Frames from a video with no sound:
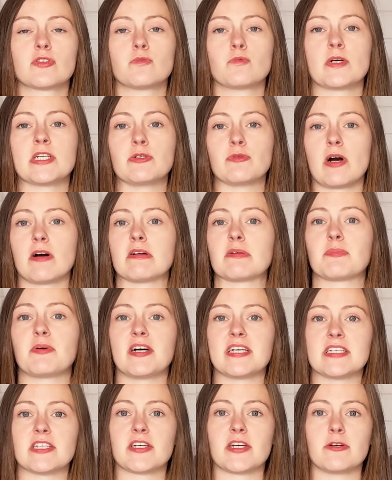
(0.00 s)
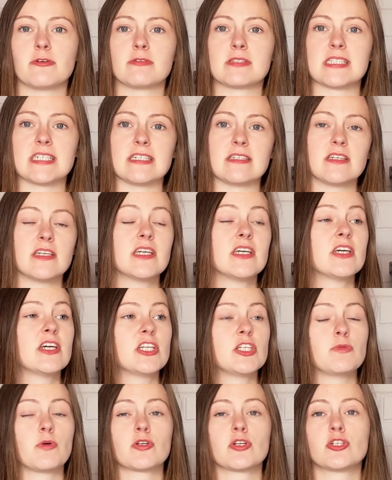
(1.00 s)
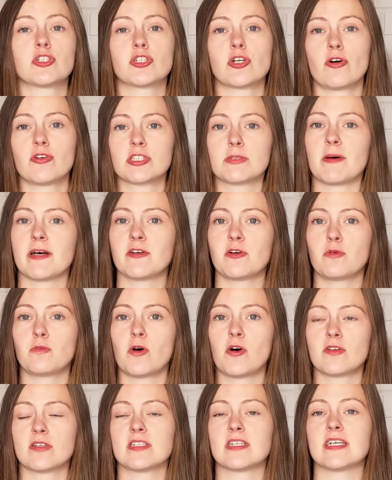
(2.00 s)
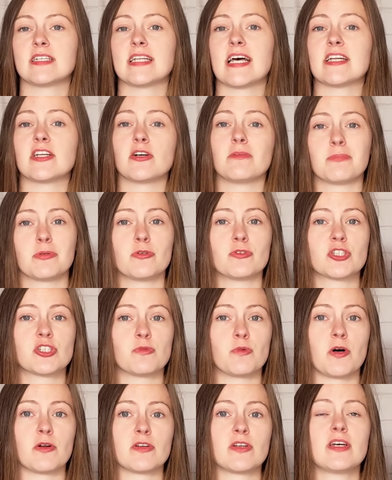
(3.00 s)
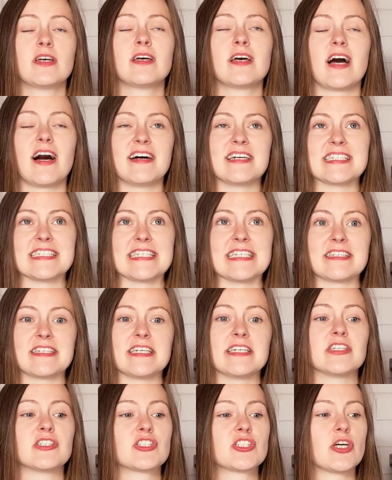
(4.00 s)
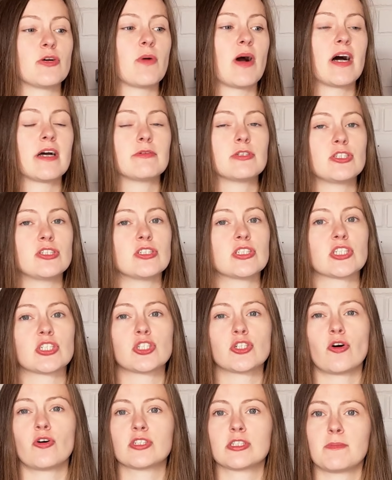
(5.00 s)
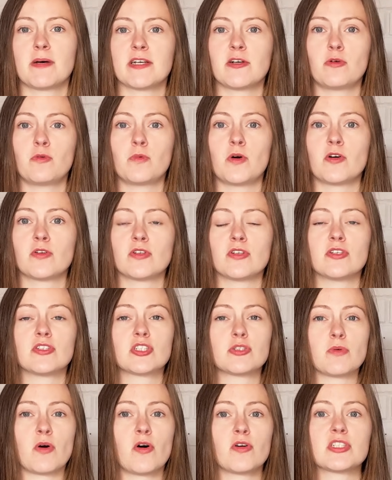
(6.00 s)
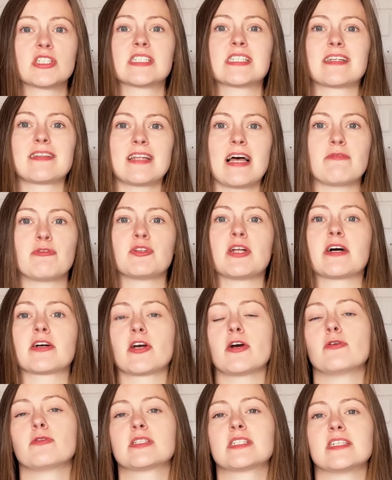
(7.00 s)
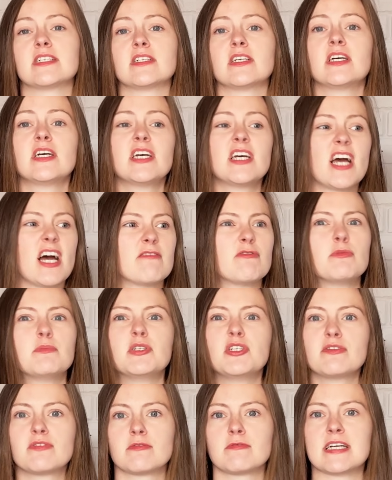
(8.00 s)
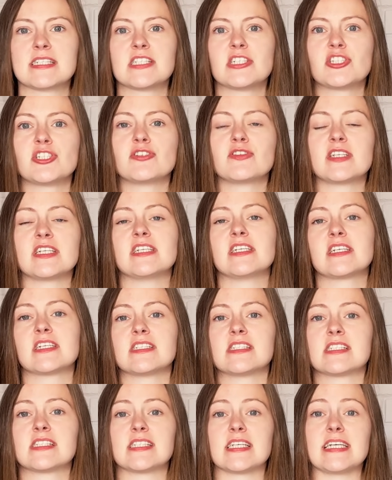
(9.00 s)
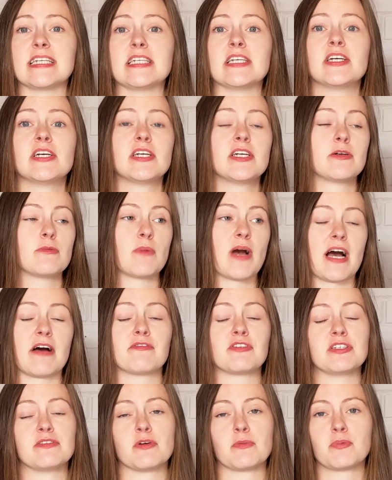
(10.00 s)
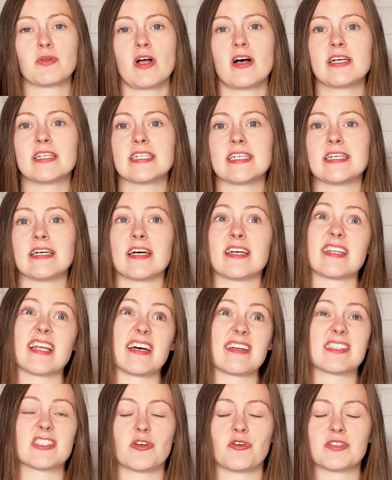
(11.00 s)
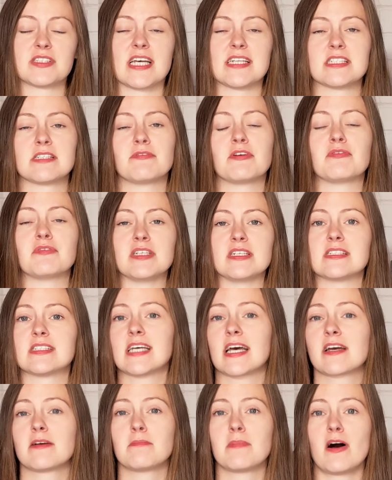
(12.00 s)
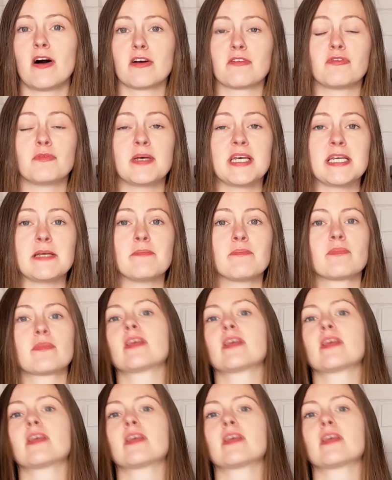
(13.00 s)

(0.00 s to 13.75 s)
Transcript: when you are applying a coating. You want a shorter pile one and then a plusher one, ideally. So I would use a shorter pile one in order to level that coating and remove the residue that you can see after you've applied it at that sort of 10 to 15 second mark for me.